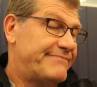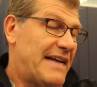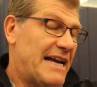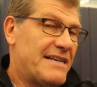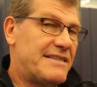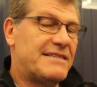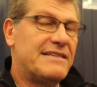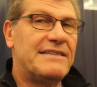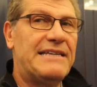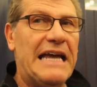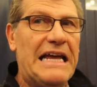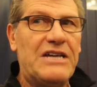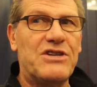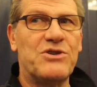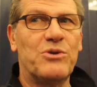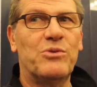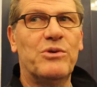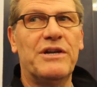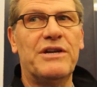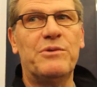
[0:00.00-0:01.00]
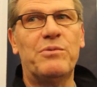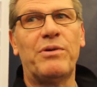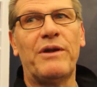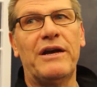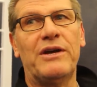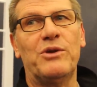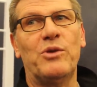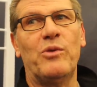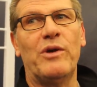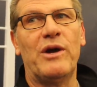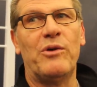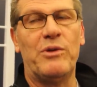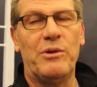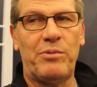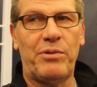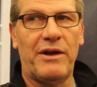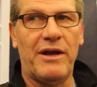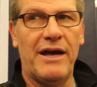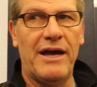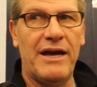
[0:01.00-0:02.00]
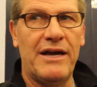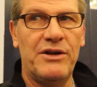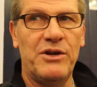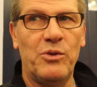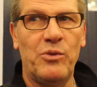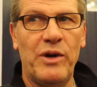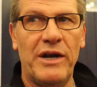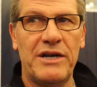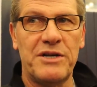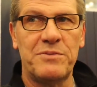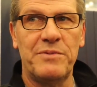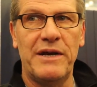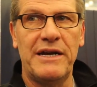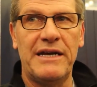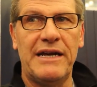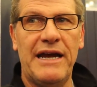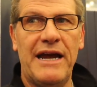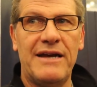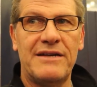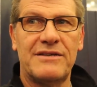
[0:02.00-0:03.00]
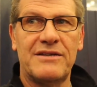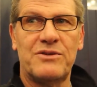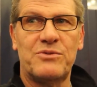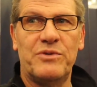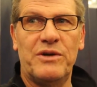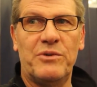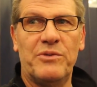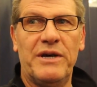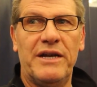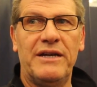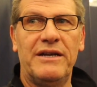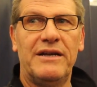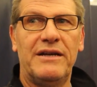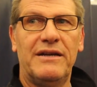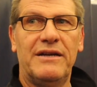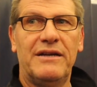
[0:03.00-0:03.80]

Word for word: That's the danger when you play the way we play and you win as many games as we win.